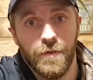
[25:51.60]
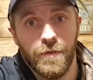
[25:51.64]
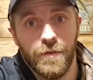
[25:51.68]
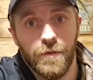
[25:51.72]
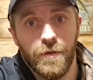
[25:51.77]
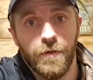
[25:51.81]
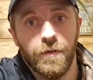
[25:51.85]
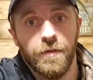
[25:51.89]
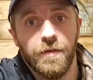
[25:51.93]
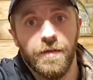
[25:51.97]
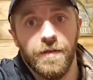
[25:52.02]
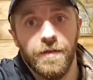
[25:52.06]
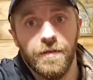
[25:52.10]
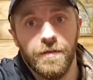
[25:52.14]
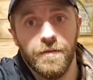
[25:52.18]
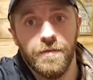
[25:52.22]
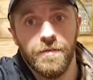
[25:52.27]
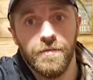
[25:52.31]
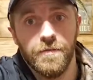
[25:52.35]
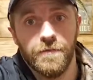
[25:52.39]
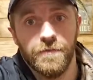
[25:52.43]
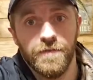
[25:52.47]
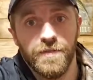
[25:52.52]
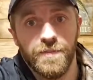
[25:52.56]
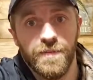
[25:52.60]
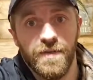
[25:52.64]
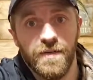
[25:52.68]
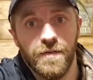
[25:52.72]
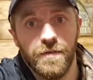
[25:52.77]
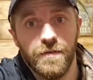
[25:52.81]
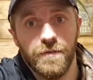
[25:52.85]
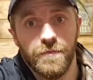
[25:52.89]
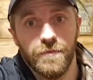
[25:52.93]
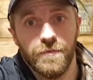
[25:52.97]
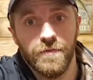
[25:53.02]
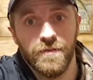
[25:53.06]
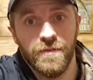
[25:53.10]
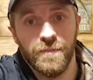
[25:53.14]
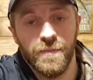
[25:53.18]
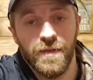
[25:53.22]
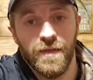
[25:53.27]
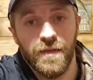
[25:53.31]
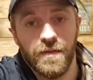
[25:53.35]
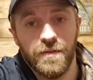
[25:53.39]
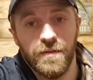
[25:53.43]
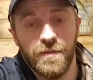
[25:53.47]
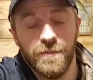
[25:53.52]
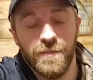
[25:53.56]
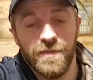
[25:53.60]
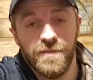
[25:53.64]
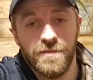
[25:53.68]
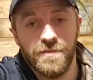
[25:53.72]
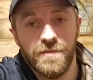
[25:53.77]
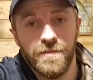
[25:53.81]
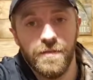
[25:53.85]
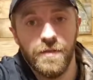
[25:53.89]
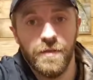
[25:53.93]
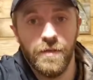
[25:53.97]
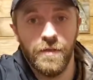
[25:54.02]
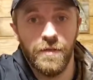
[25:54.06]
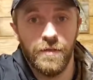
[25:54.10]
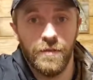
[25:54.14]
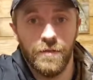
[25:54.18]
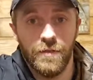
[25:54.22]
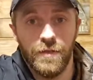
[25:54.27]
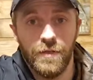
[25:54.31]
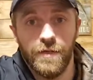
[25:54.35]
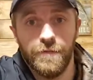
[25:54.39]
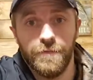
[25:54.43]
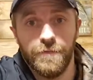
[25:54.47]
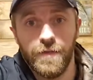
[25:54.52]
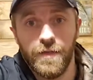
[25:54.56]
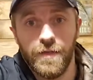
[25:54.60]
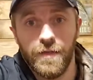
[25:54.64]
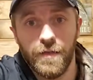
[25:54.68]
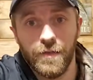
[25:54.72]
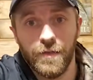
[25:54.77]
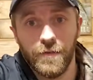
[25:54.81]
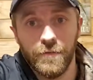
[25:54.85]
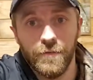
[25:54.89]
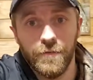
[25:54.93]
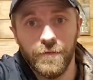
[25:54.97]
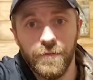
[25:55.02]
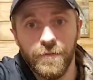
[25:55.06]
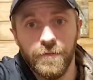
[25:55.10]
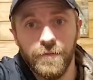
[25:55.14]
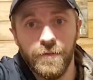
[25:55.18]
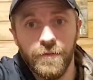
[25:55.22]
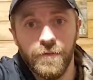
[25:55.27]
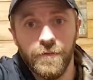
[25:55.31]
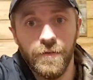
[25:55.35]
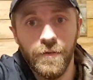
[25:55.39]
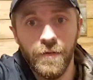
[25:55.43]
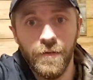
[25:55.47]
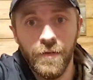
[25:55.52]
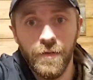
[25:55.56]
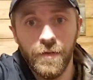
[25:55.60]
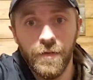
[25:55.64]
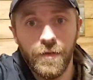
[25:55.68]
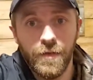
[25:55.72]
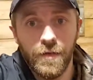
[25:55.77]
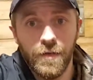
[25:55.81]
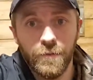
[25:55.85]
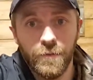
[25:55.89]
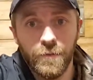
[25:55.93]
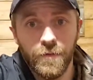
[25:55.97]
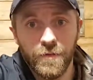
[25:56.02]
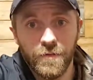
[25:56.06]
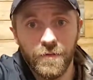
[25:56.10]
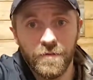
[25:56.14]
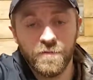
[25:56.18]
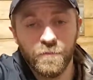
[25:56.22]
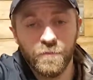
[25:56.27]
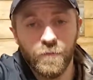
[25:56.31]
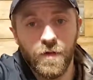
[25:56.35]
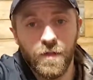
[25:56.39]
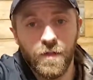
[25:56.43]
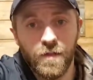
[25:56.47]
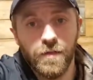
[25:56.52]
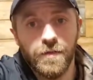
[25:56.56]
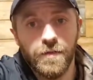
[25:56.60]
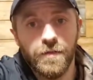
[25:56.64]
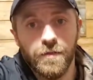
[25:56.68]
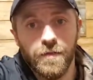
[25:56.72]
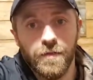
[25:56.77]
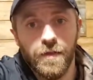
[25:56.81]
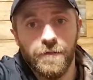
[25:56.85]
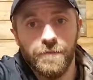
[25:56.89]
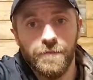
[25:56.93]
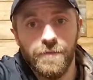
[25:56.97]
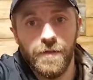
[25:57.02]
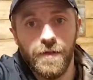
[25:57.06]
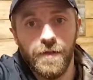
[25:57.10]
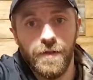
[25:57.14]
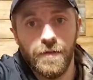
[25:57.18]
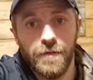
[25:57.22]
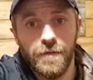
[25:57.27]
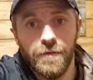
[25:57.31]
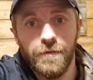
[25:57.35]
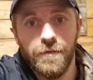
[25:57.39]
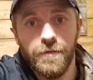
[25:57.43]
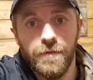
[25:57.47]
All the Indians oversteered and ruined the bag limits. You'll have that. Anywhere there's walleye, you'll have that.